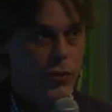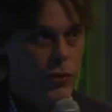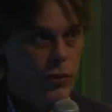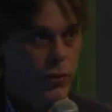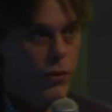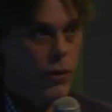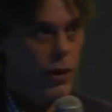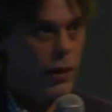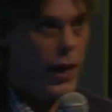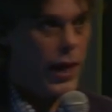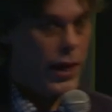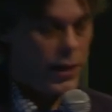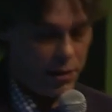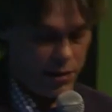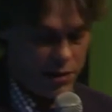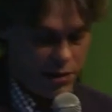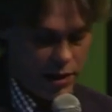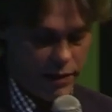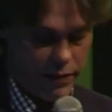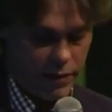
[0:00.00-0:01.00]
to
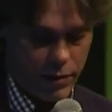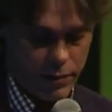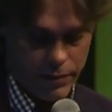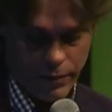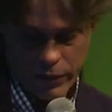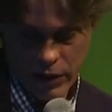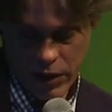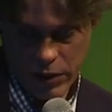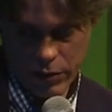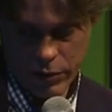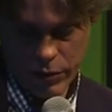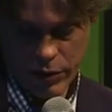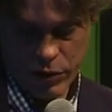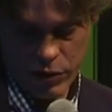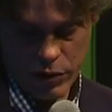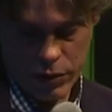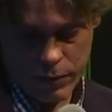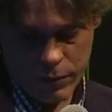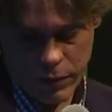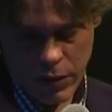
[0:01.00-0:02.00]
87 in the
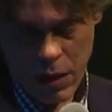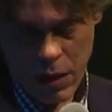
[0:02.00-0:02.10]
region.